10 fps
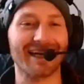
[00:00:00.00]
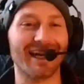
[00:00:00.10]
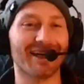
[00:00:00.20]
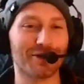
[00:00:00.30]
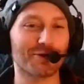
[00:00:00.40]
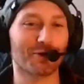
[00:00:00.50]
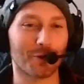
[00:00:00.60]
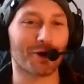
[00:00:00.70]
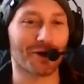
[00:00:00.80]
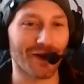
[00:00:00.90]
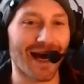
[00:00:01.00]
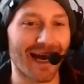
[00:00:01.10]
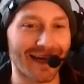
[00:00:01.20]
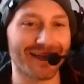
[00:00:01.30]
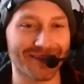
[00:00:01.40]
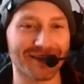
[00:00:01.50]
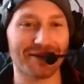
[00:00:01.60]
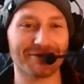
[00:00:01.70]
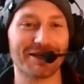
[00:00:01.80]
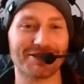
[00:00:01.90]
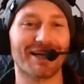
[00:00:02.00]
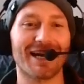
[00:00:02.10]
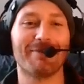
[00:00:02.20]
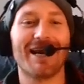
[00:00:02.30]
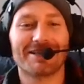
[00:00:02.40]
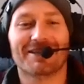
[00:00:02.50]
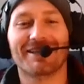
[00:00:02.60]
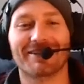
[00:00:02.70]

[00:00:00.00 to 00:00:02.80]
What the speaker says: can't use the word align in the definition I